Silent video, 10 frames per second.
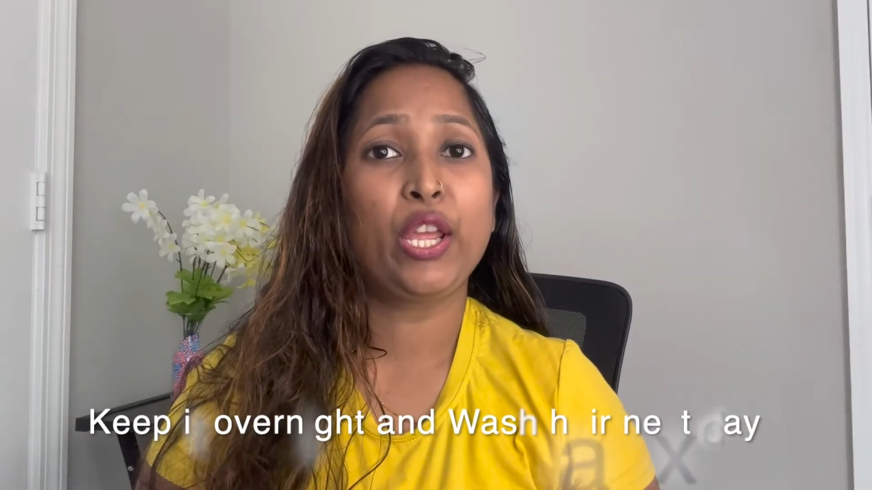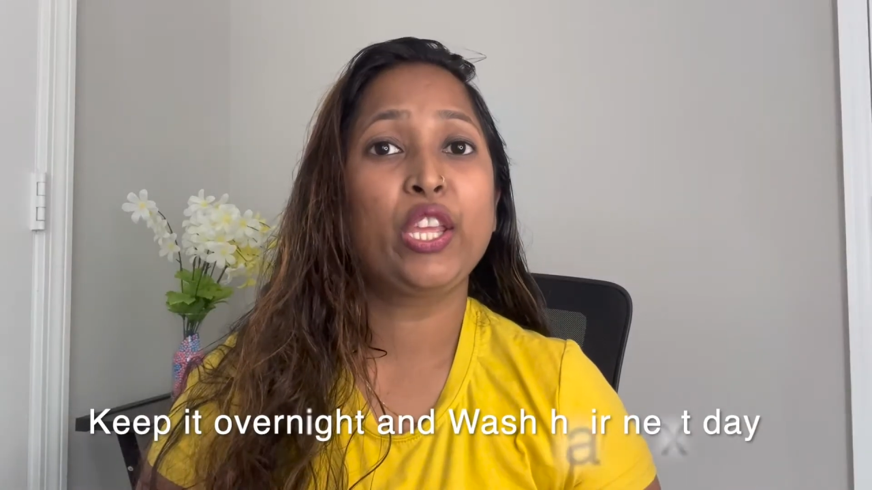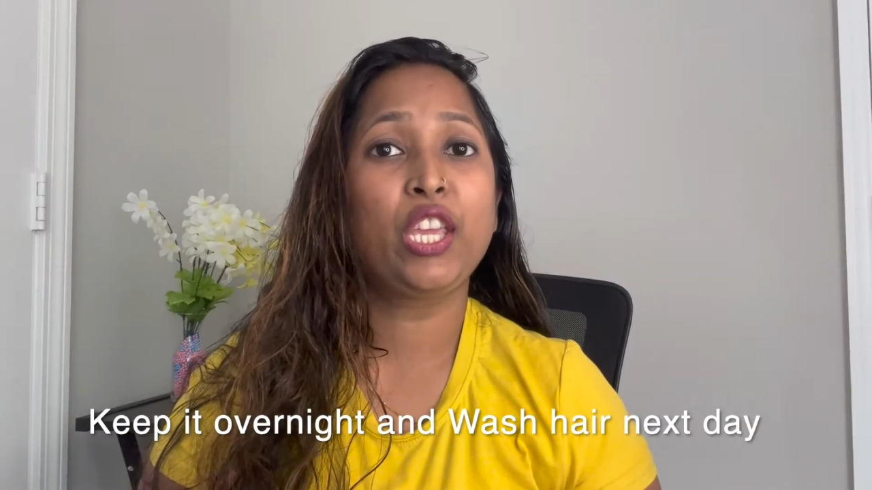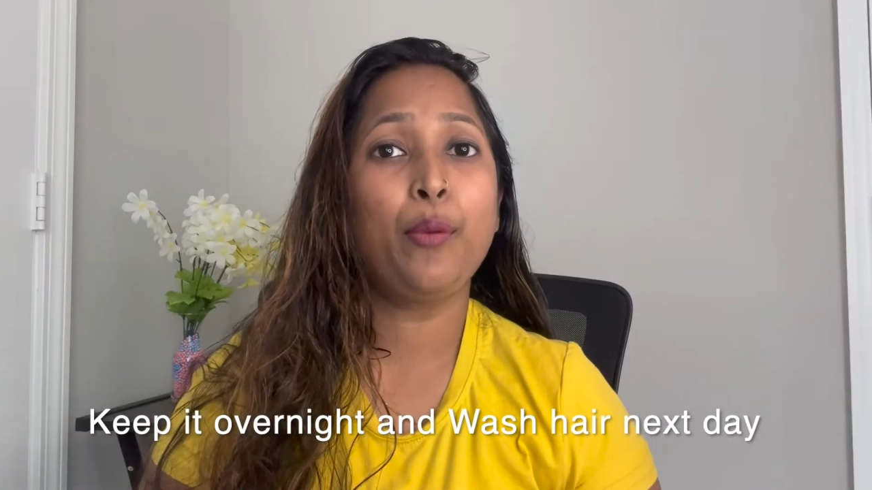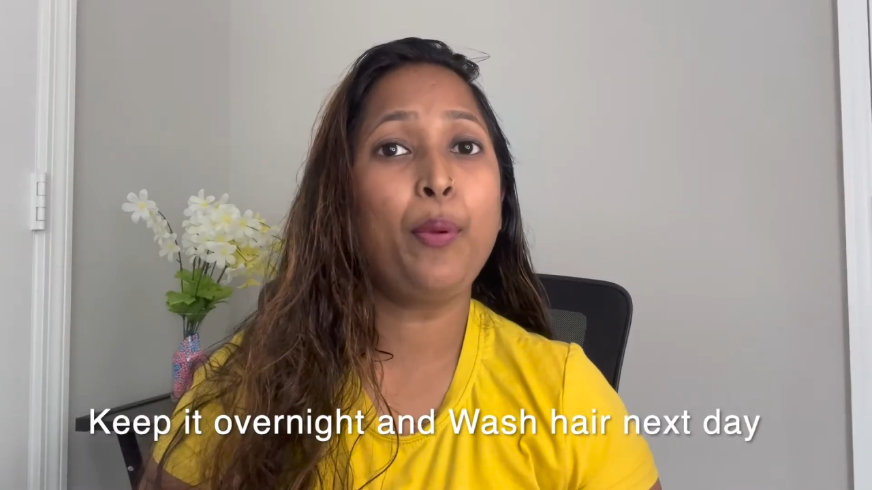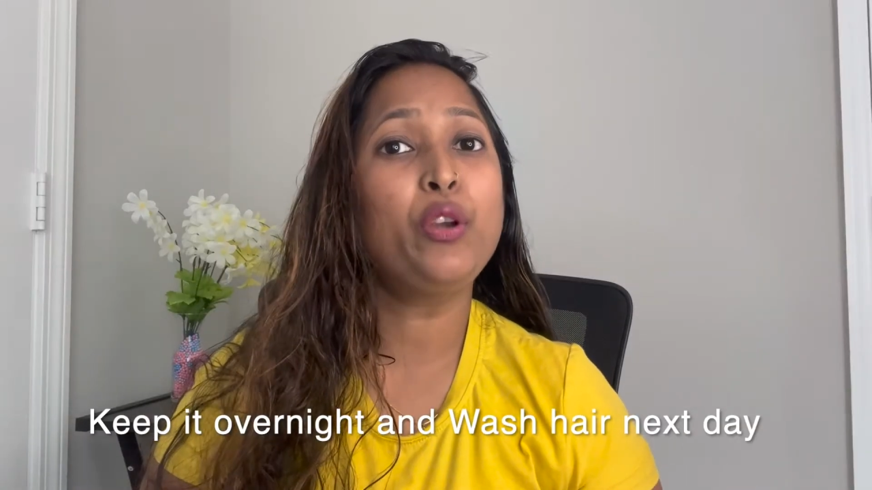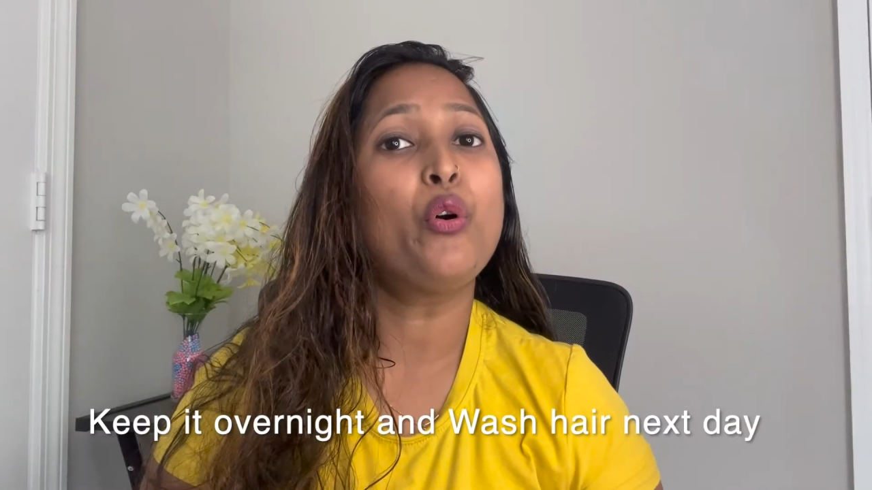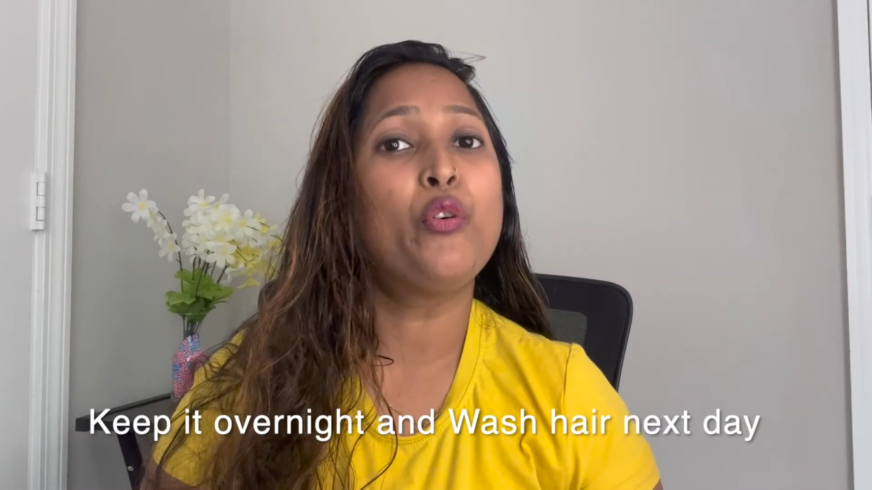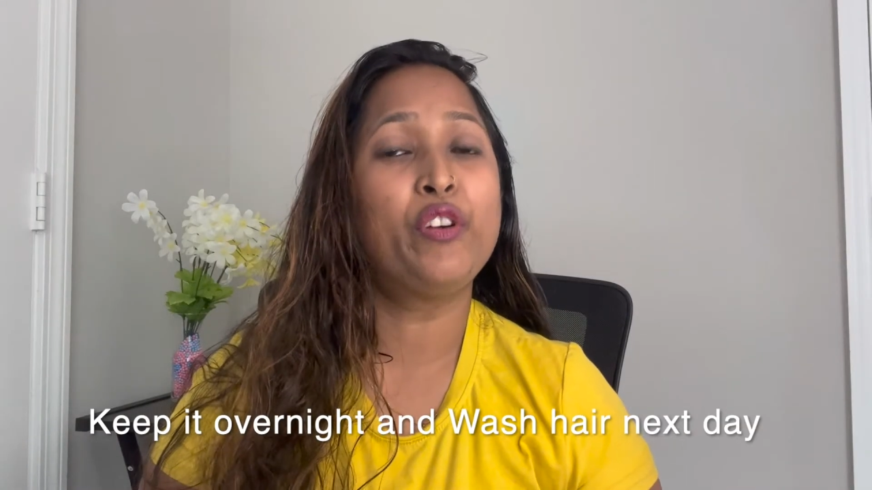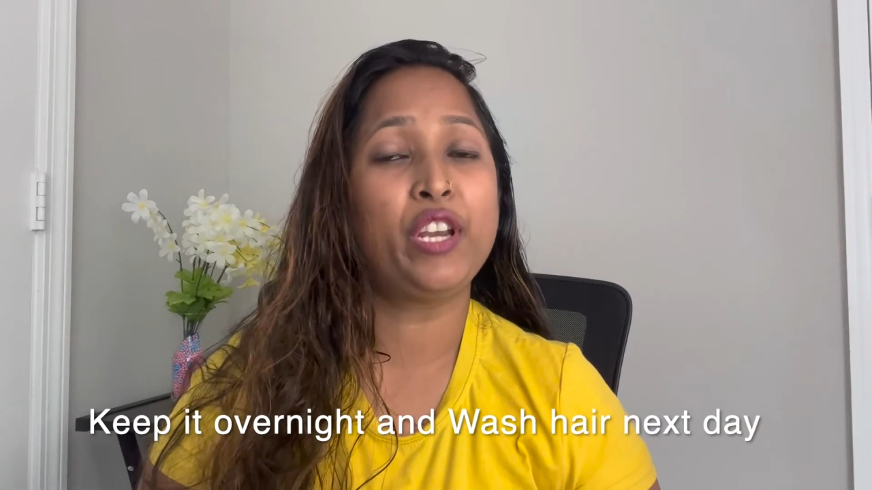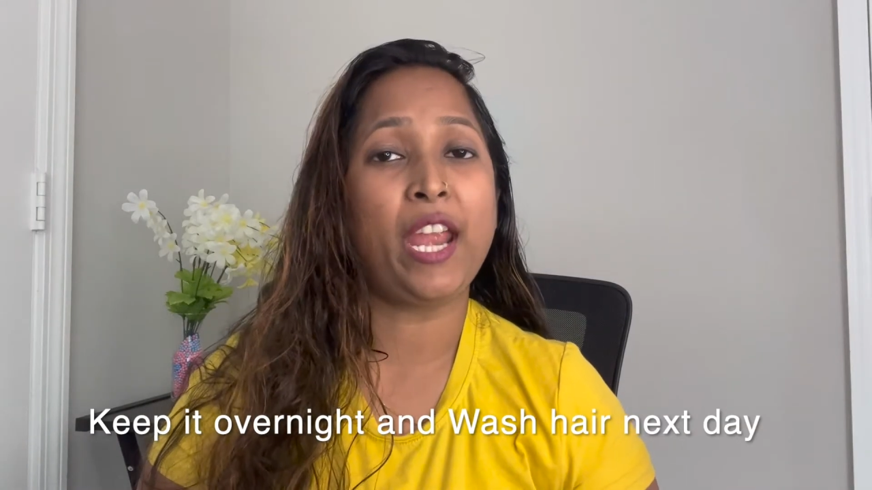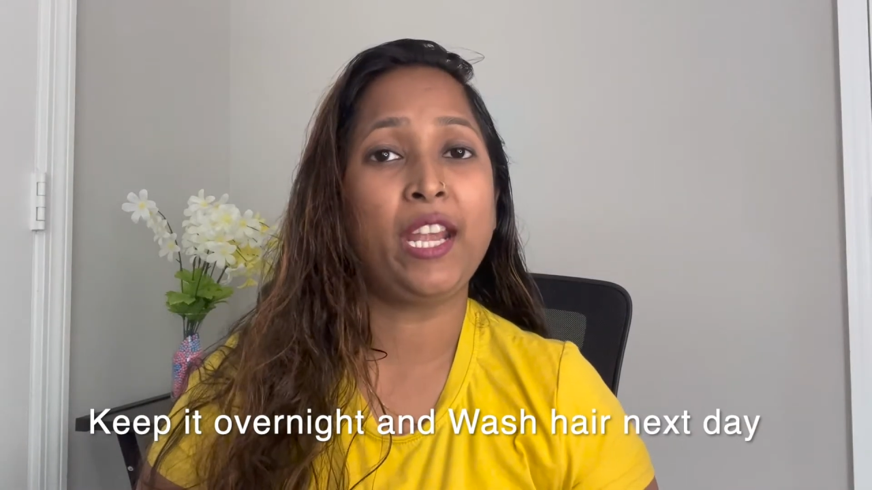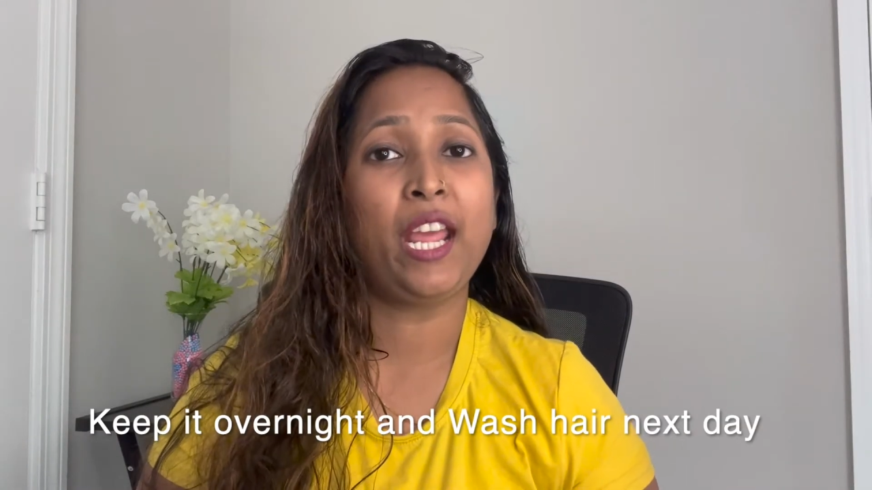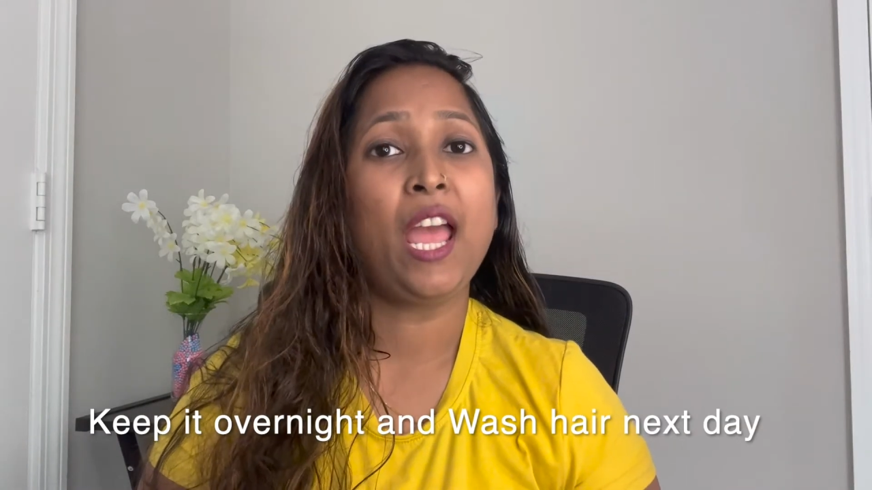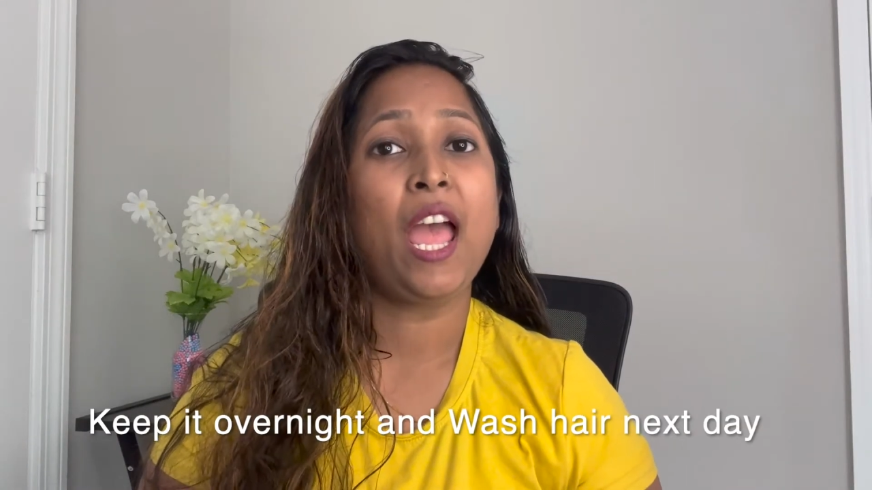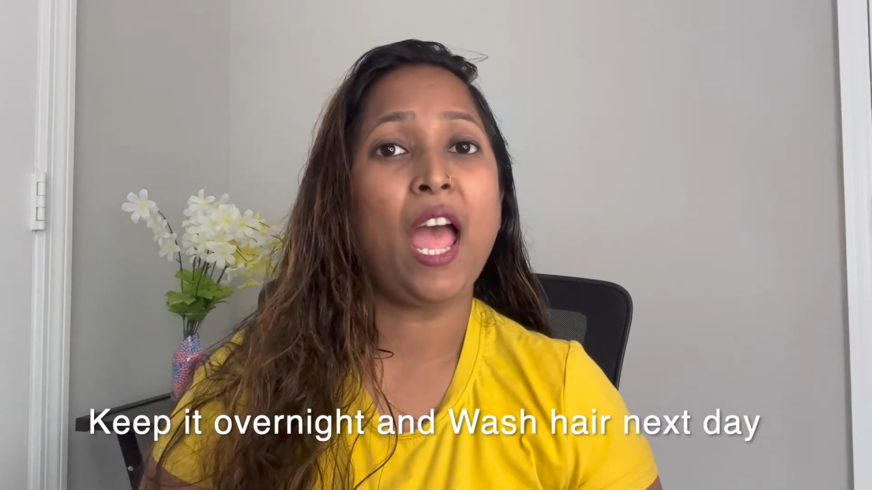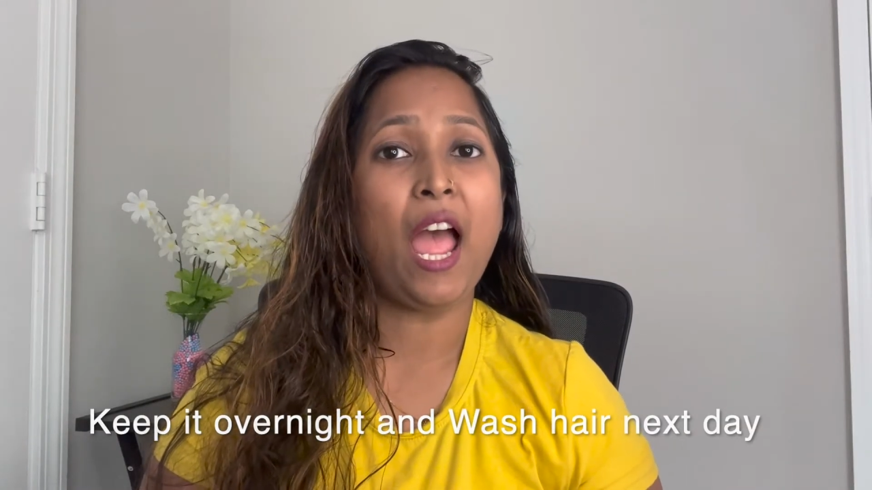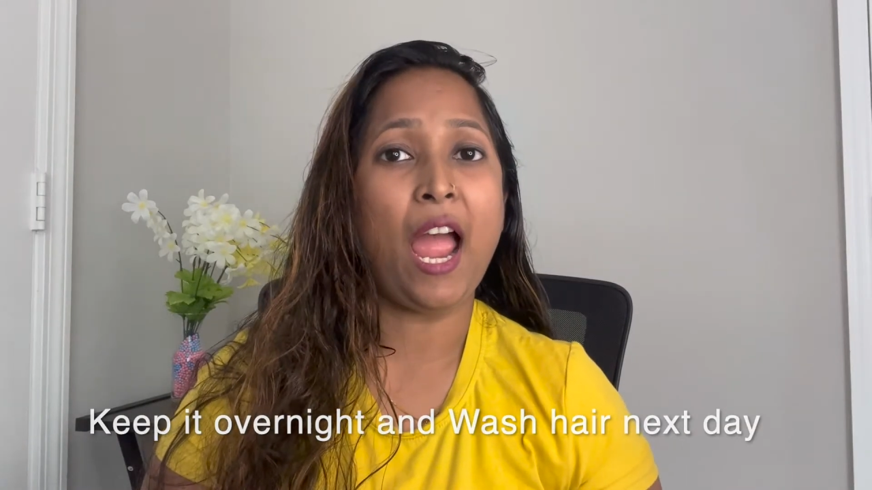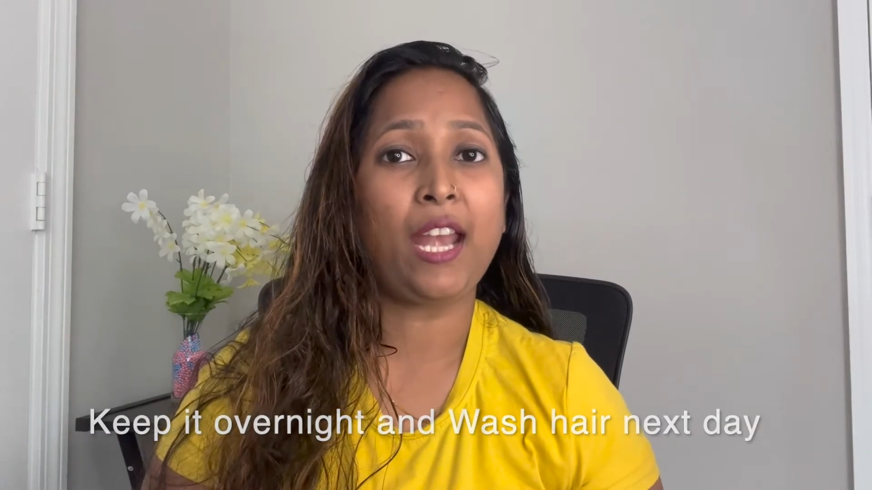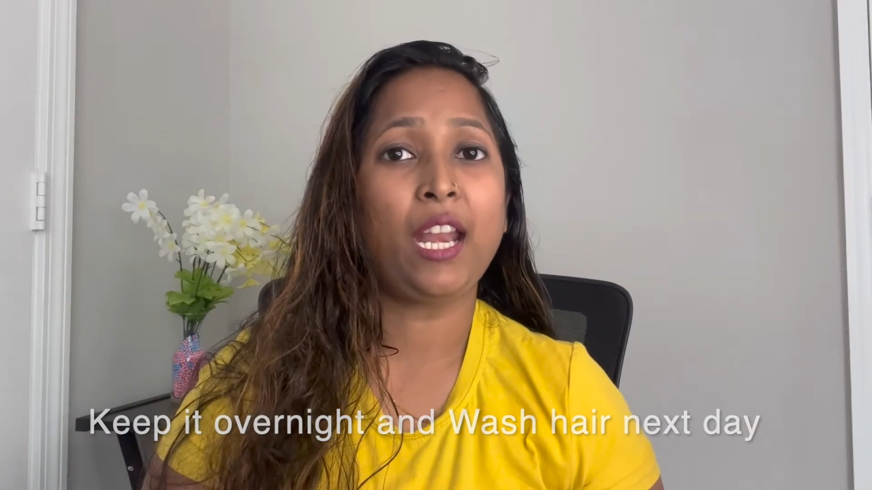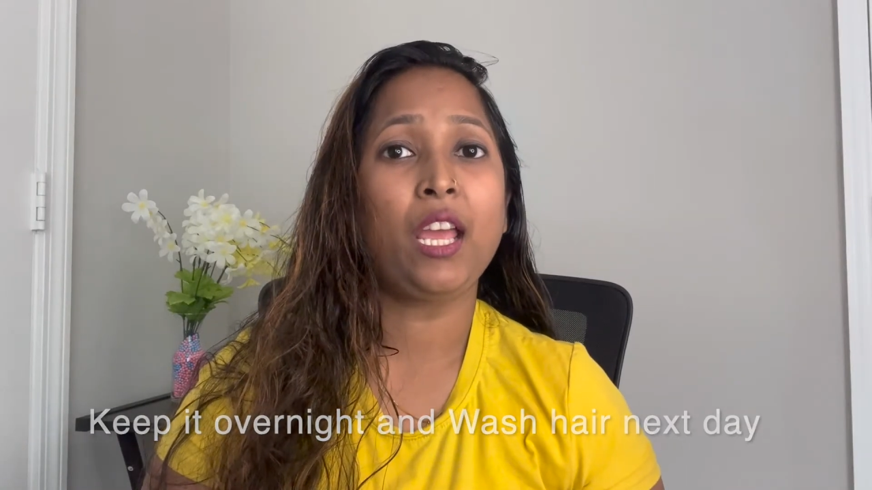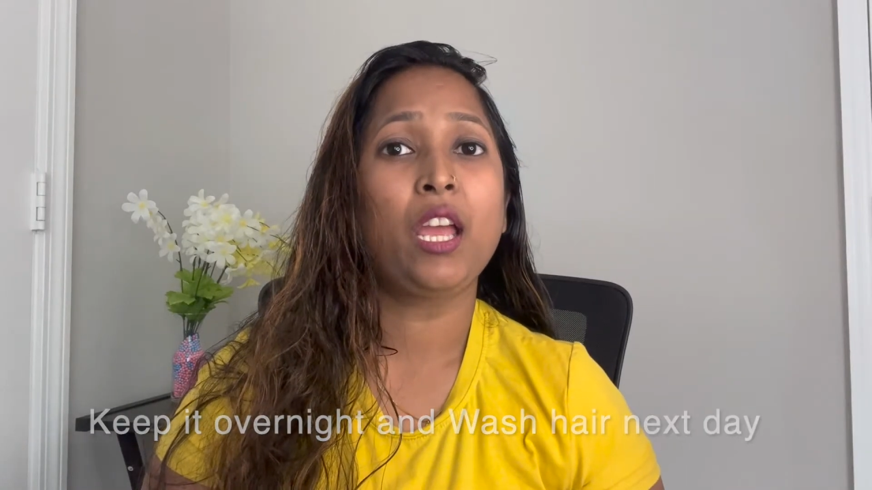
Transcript: keep it overnight and